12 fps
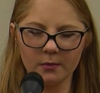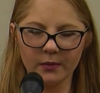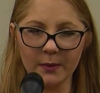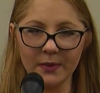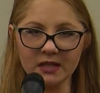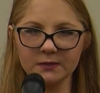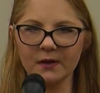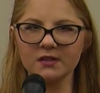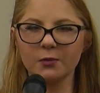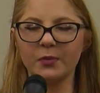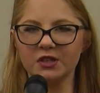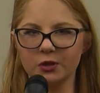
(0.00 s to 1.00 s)
My best friend's
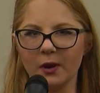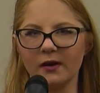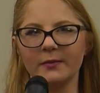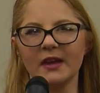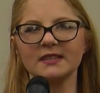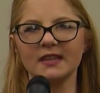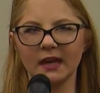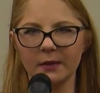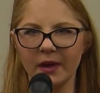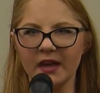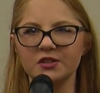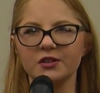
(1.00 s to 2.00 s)
obituary makes second
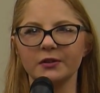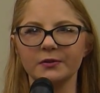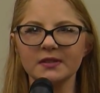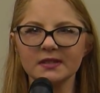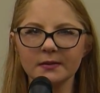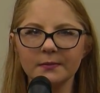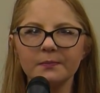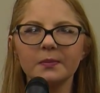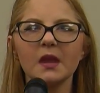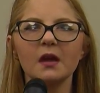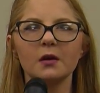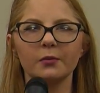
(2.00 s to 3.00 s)
page news.
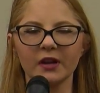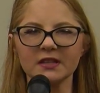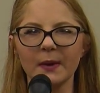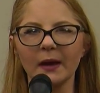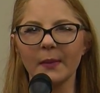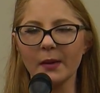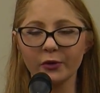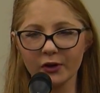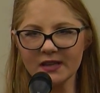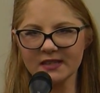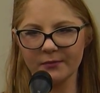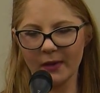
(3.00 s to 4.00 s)
Brings back
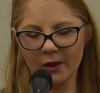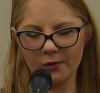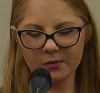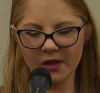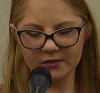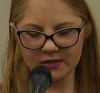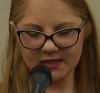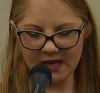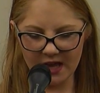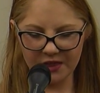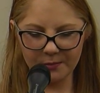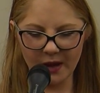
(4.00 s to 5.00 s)
memories of my own mother's
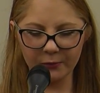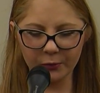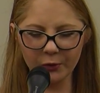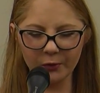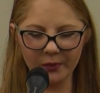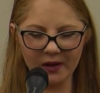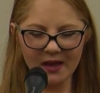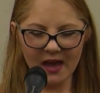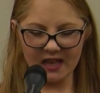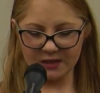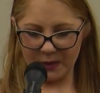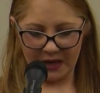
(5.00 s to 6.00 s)
death. My room
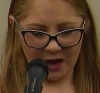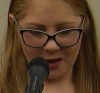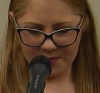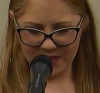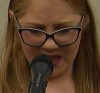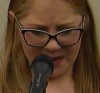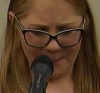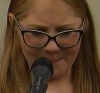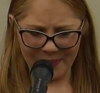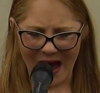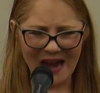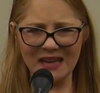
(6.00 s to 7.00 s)
has become the
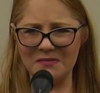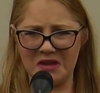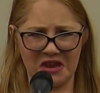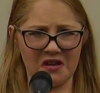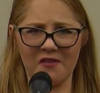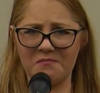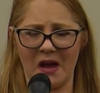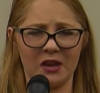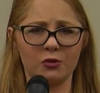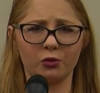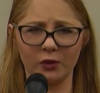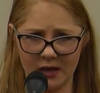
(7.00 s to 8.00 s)
embodiment of my
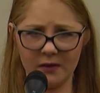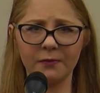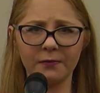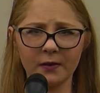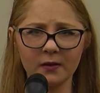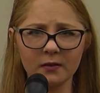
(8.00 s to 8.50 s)
grief.